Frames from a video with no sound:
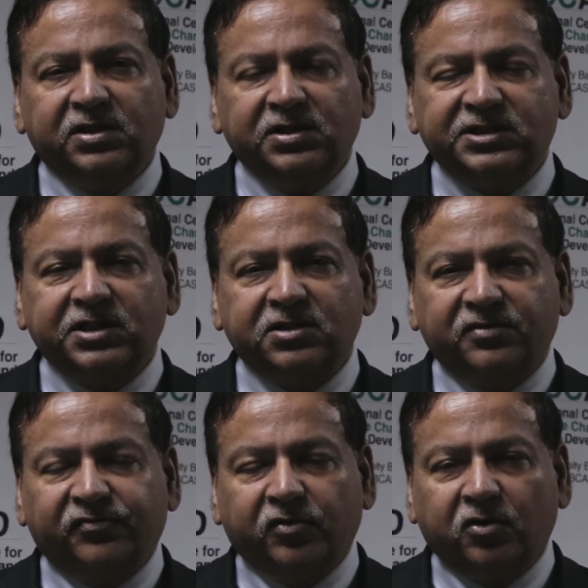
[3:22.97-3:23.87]
the
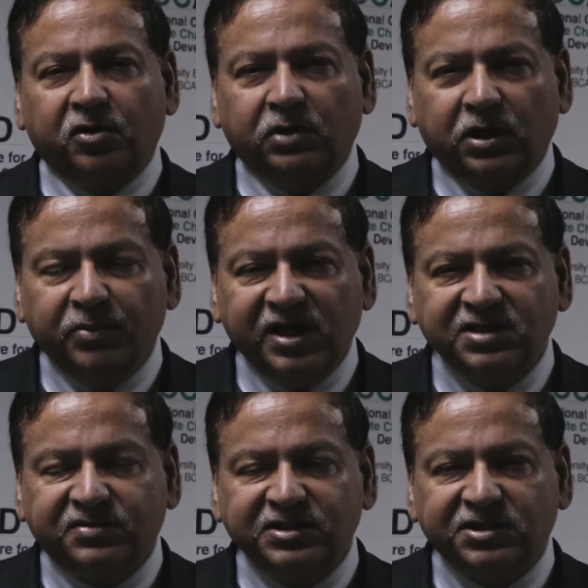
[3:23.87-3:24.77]
Center for
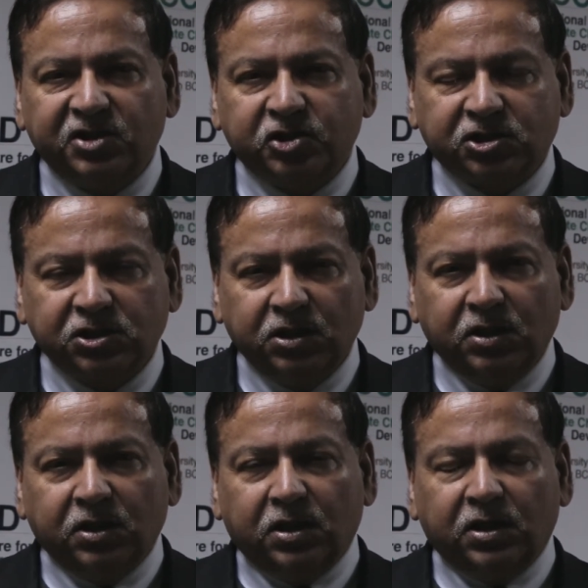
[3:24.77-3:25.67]
Maize Research
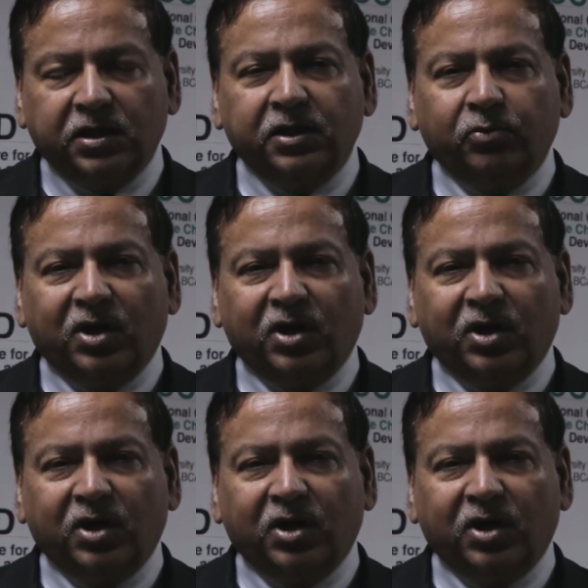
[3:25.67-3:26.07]
in